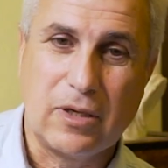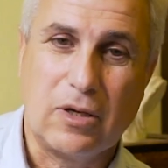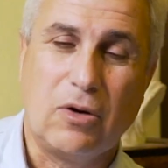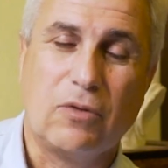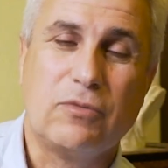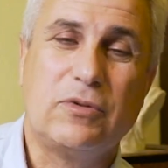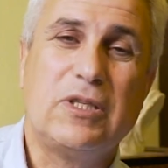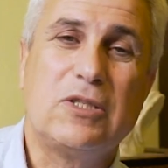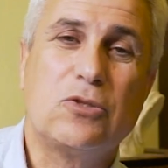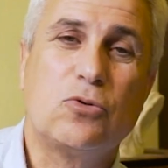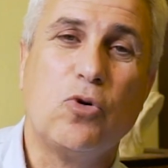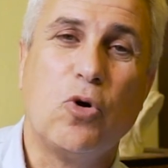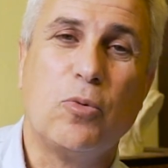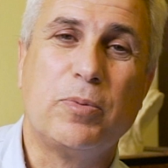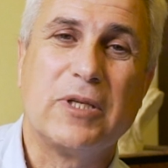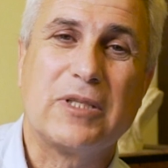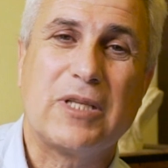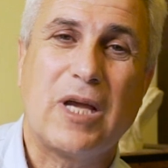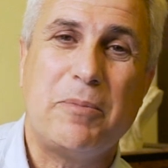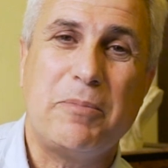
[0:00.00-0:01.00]
of this group
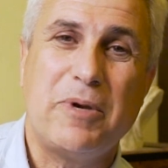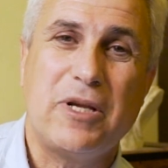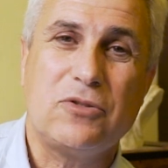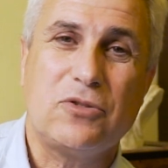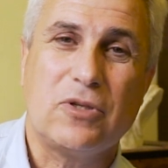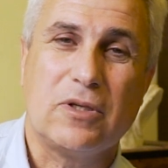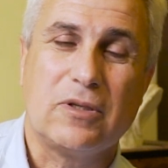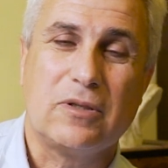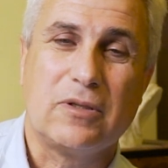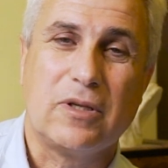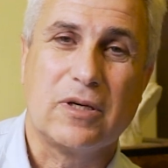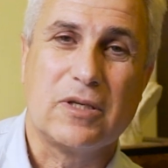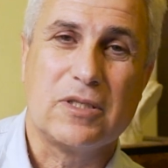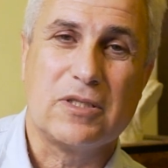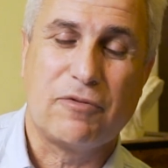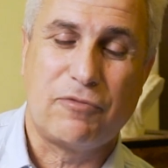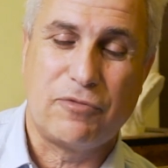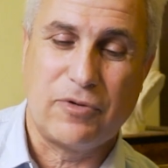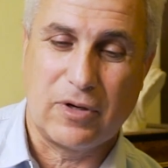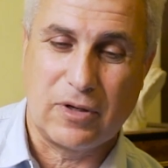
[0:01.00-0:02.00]
that I mentioned, there is a
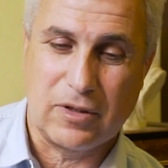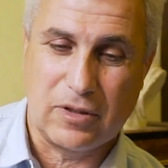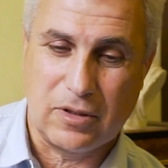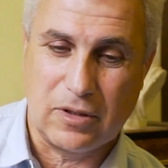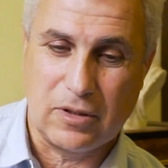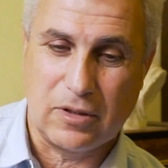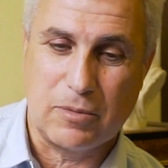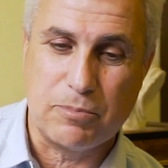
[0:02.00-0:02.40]
very